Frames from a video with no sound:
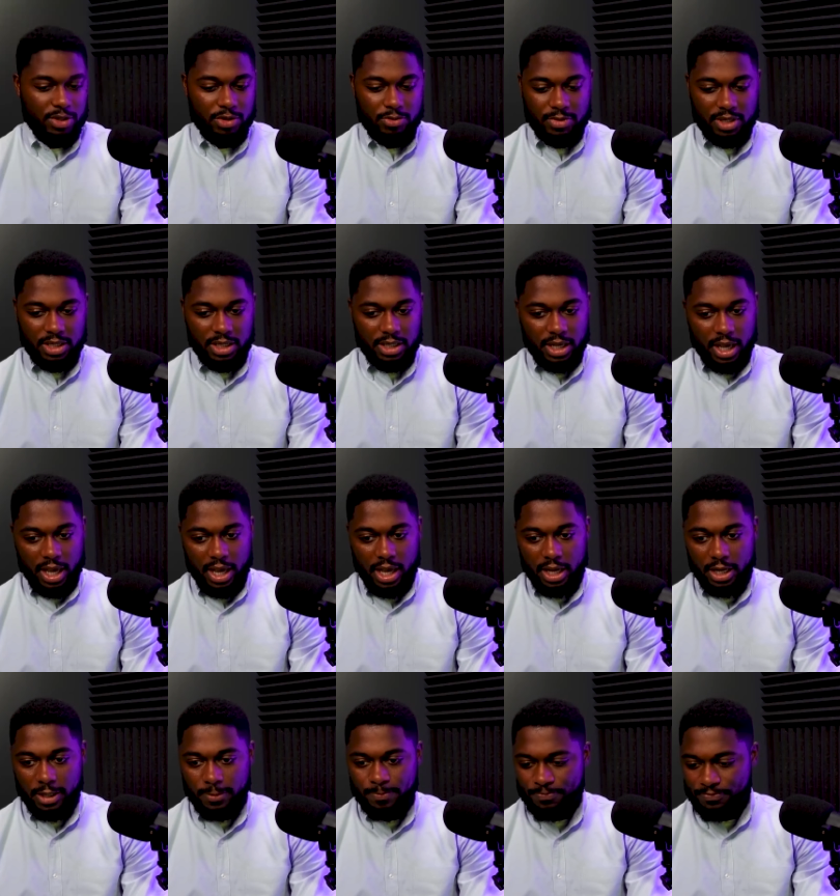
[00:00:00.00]
me
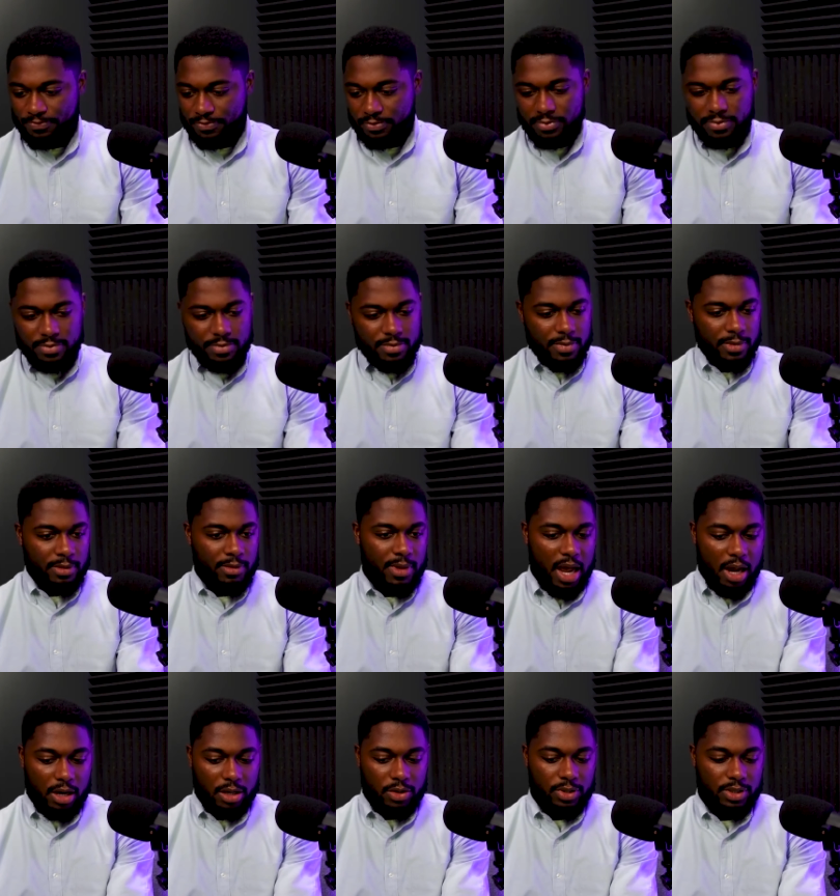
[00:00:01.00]
a
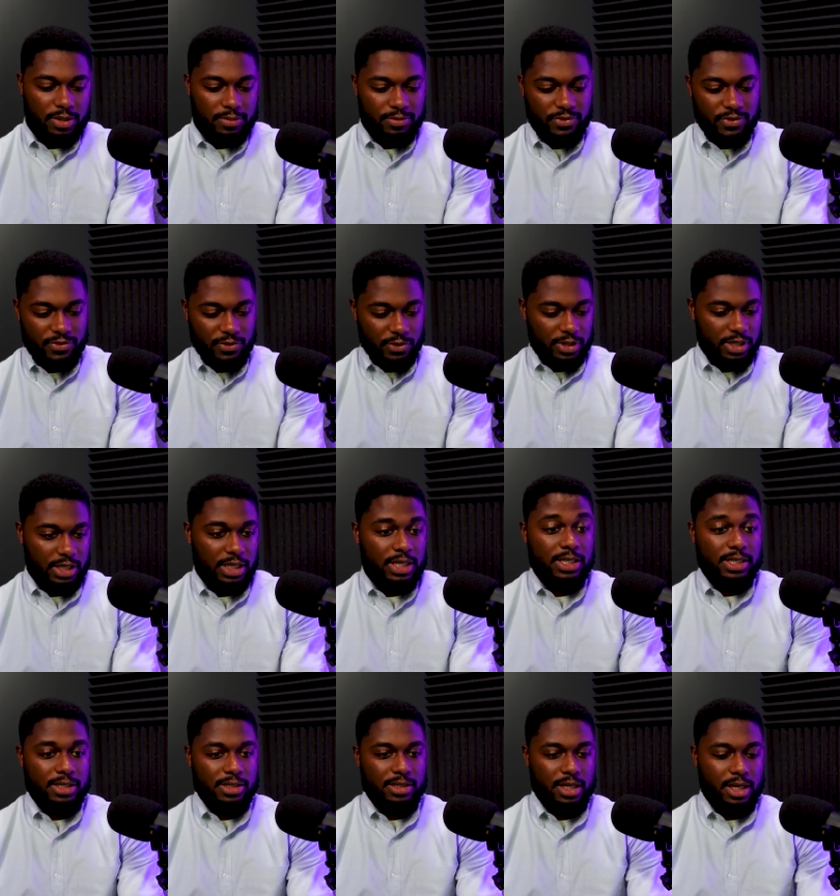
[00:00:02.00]
algorithm for
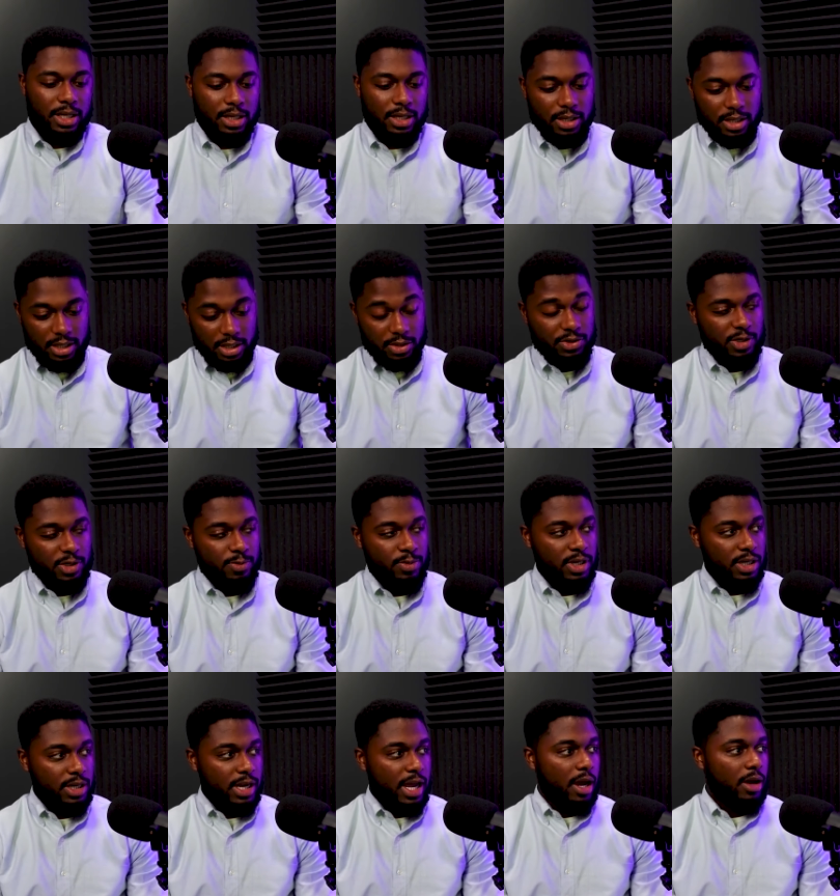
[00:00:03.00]
this, and it'll
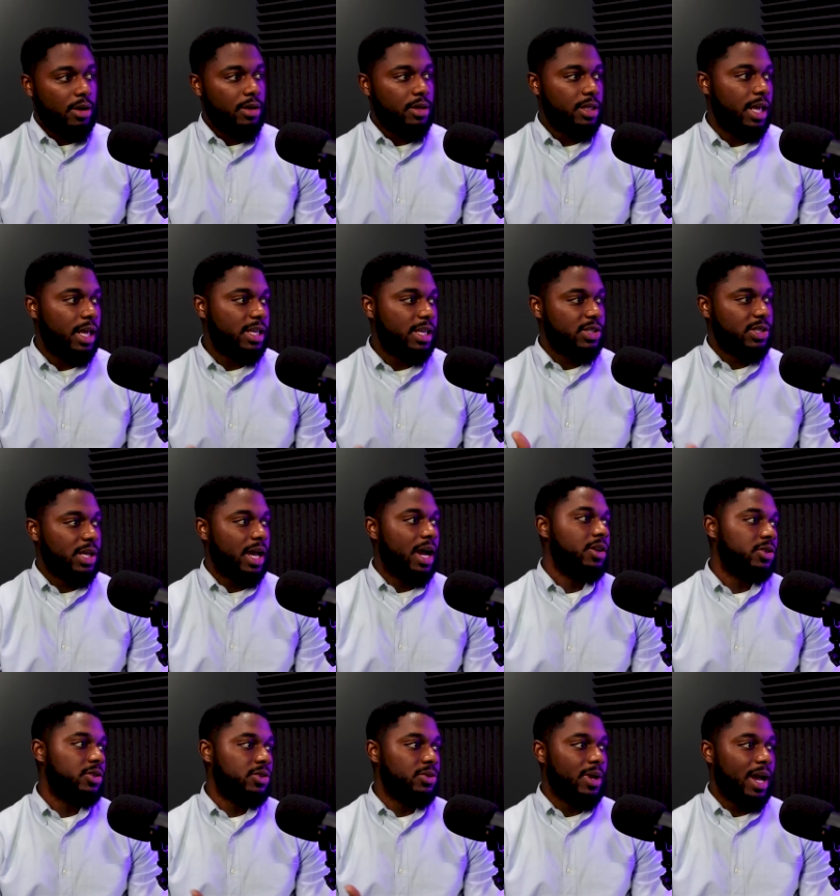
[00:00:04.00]
spit it out. And that's how
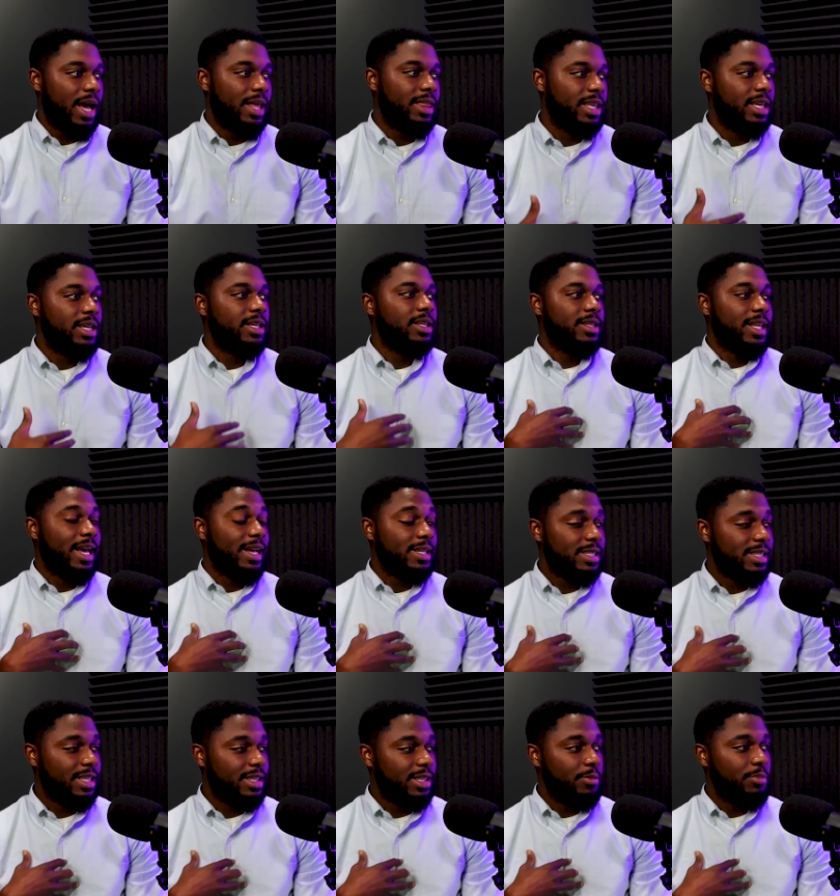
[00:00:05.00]
you, I think
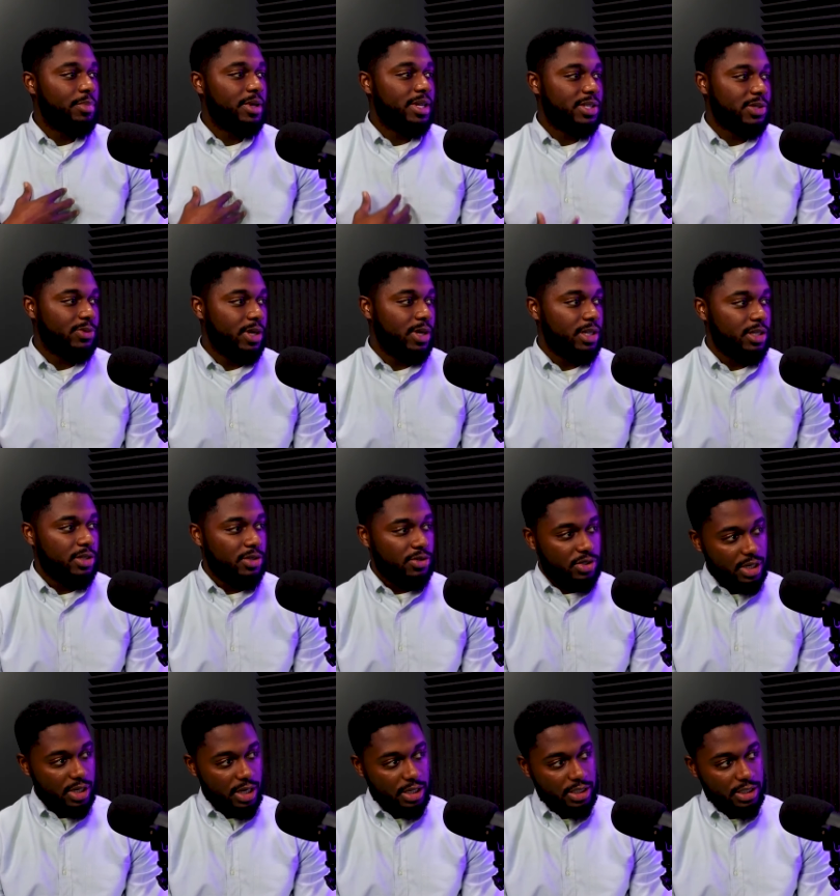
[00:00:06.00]
that's the best way to use
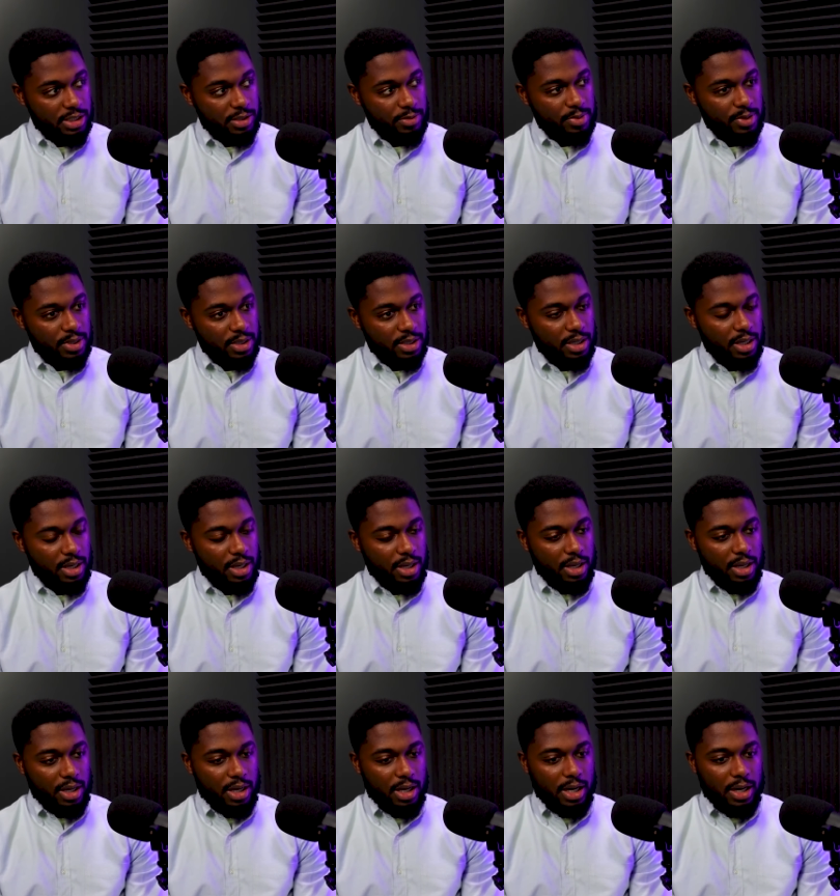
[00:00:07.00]
ChatGTP.
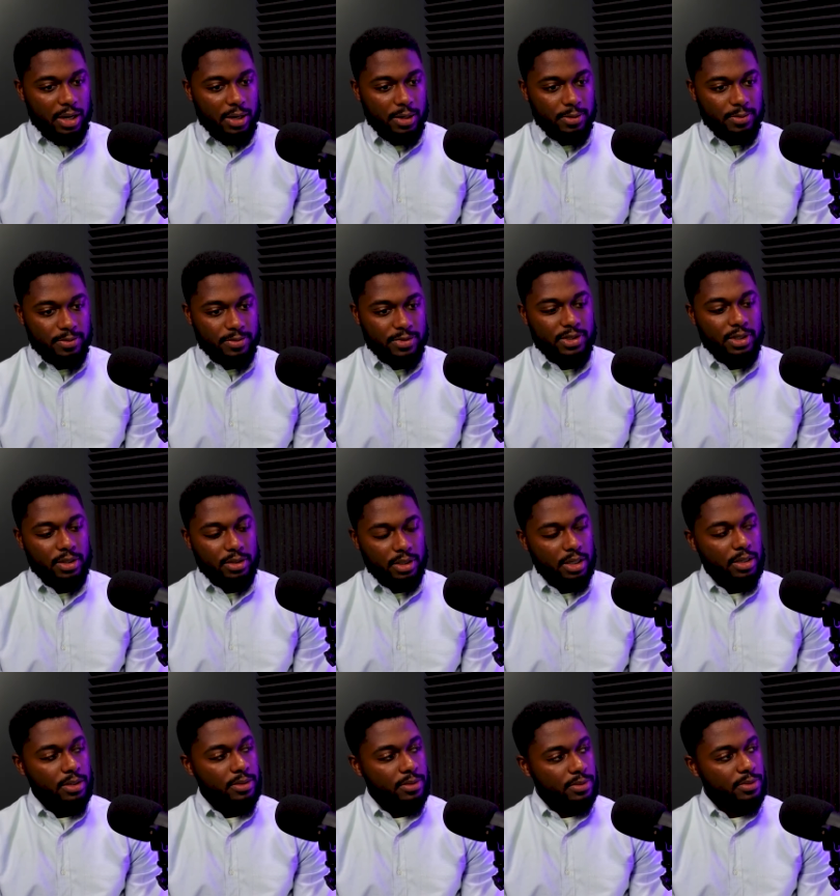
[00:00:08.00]
Mm. Um, mm. So,
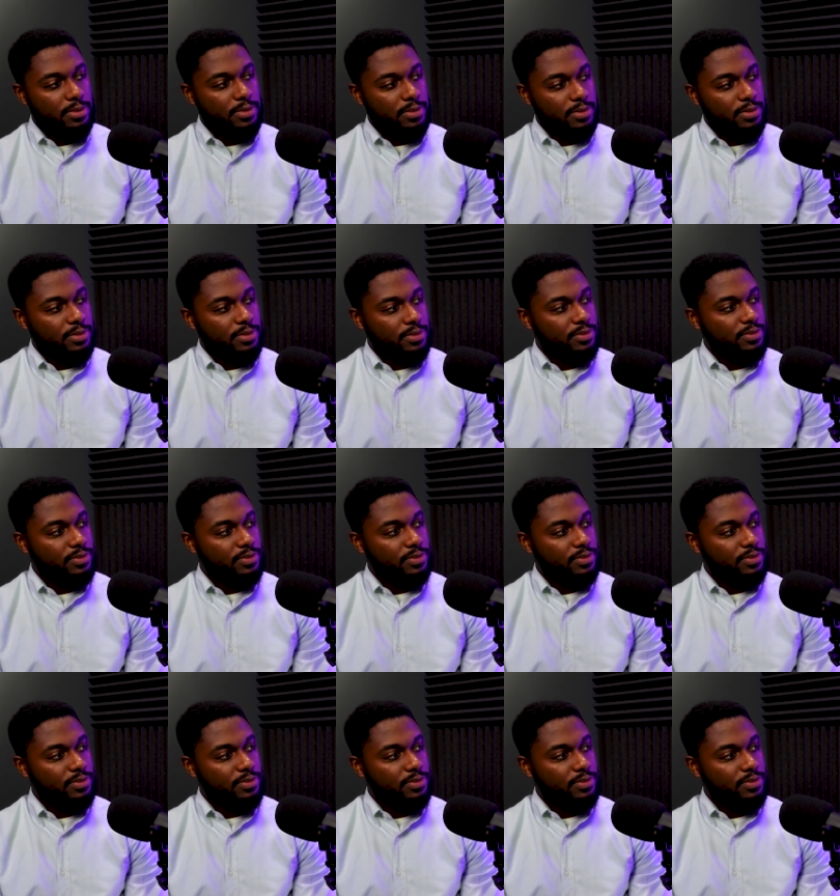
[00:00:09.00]
yeah. No, nah, no,